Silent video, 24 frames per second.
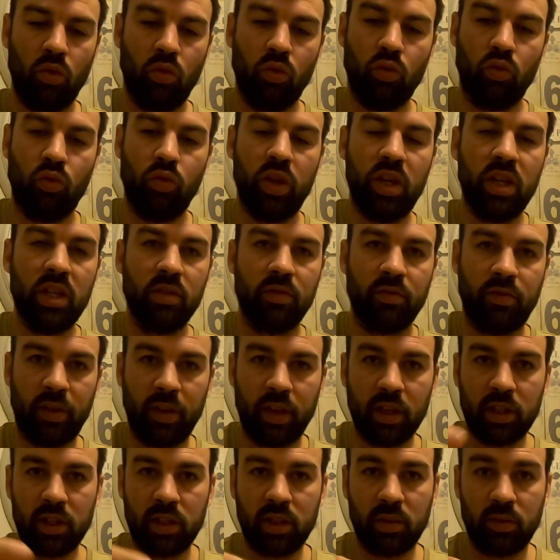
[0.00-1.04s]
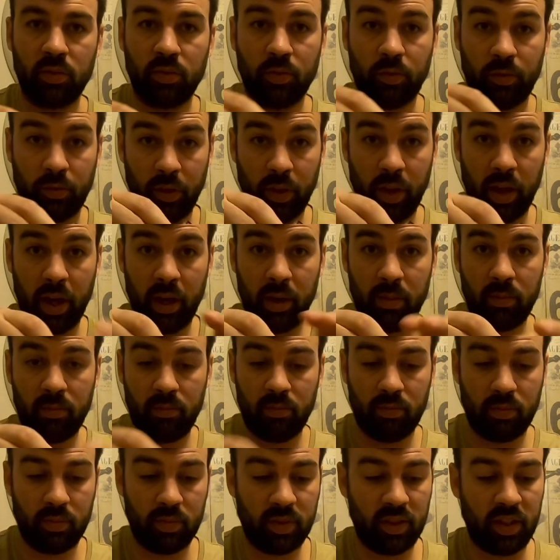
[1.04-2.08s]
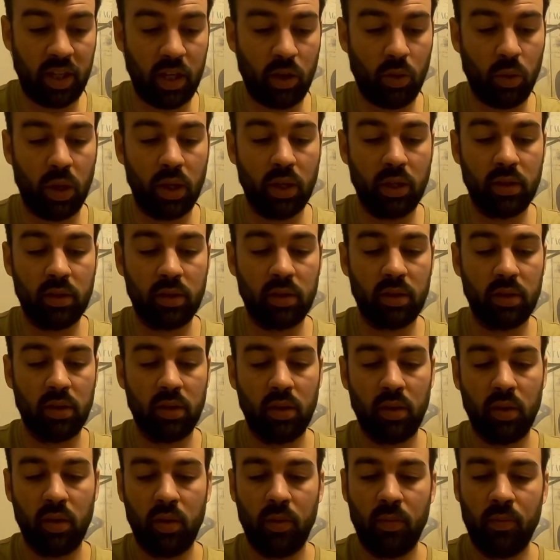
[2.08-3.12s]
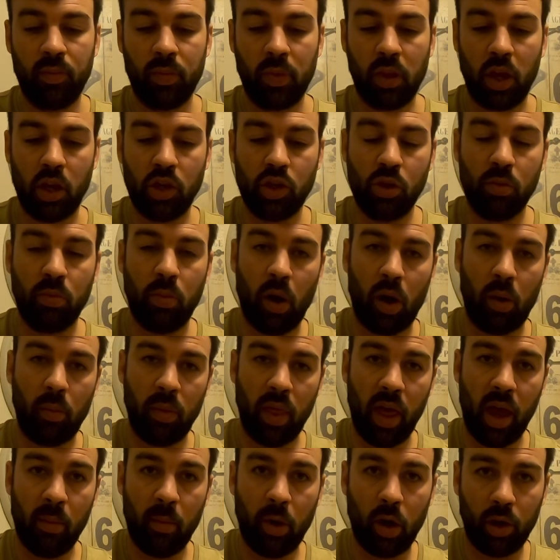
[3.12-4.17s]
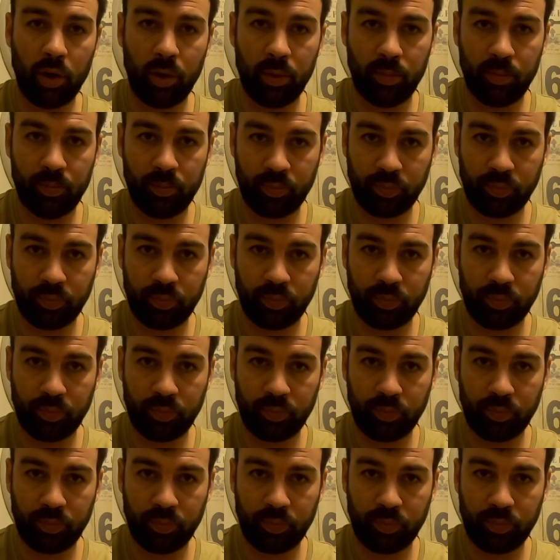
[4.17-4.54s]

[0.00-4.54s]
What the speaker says: Reason for the sequins is you pop them on,